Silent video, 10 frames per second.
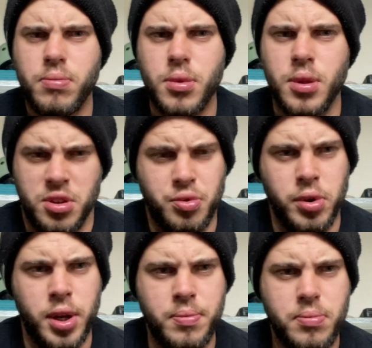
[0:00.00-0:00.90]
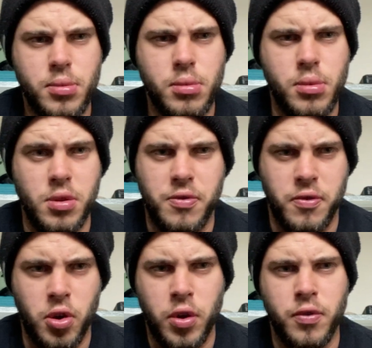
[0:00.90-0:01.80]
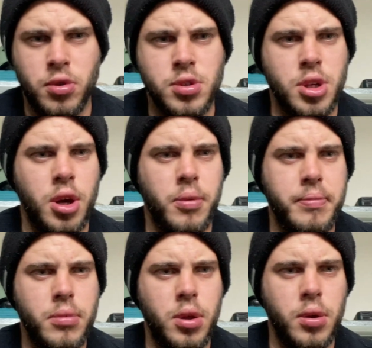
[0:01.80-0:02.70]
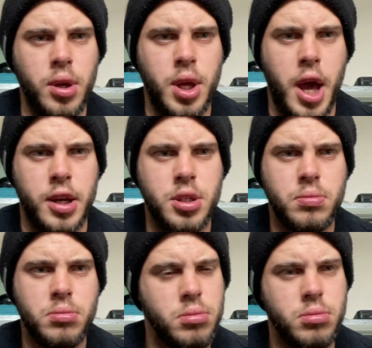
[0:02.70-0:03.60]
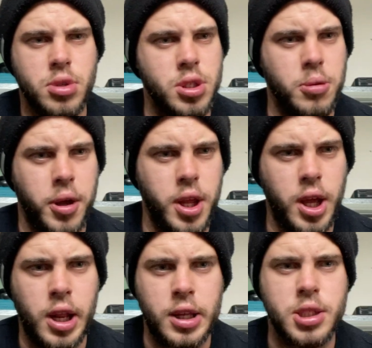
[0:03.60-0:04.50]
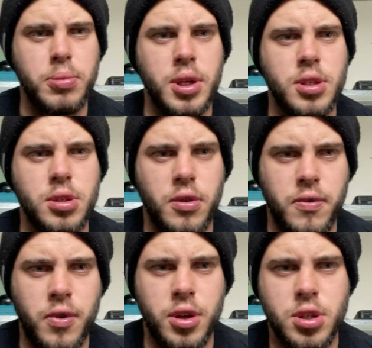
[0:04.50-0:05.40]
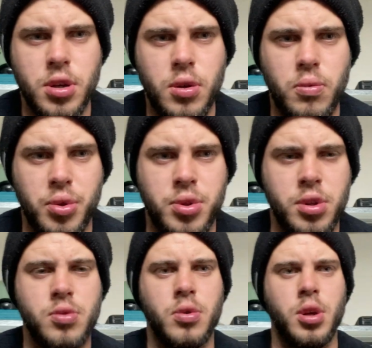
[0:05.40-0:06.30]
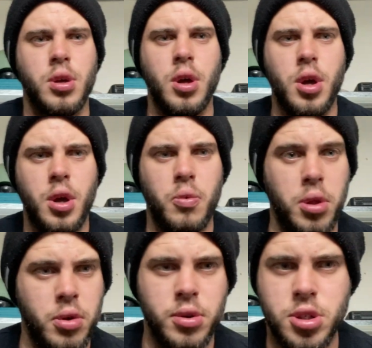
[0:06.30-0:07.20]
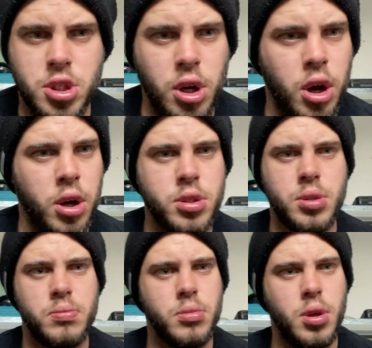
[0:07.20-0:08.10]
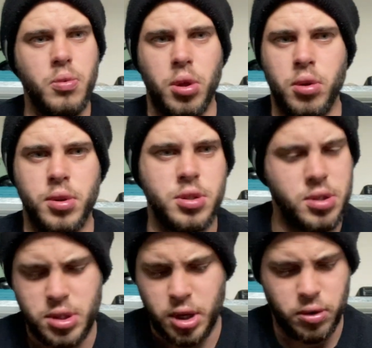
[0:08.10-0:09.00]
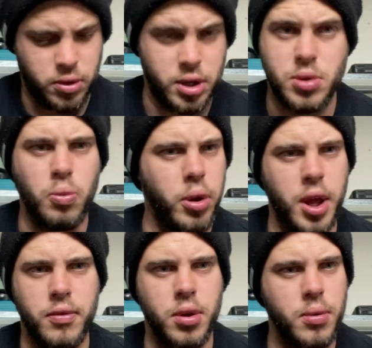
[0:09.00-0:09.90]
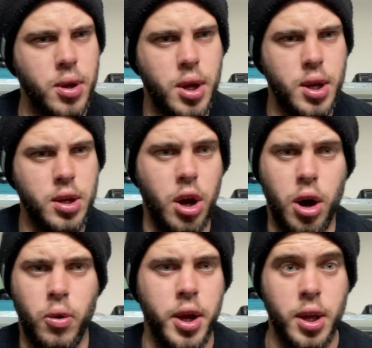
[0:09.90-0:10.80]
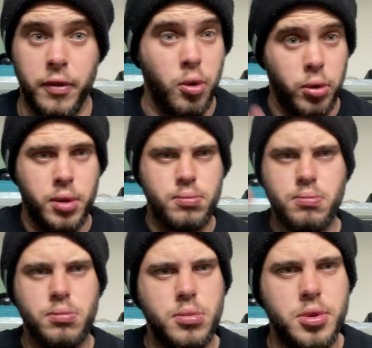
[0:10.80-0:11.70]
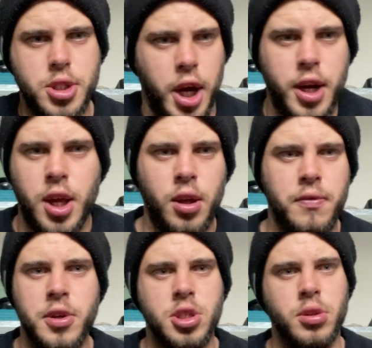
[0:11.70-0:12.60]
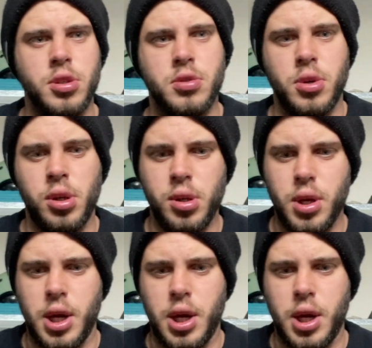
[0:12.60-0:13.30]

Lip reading: This rig is very versatile. You can catch just about any species of fish with this rig, whether it's sharks, whether it's stingrays, whatever. Kahawai, of course, giant kingfish on this rig.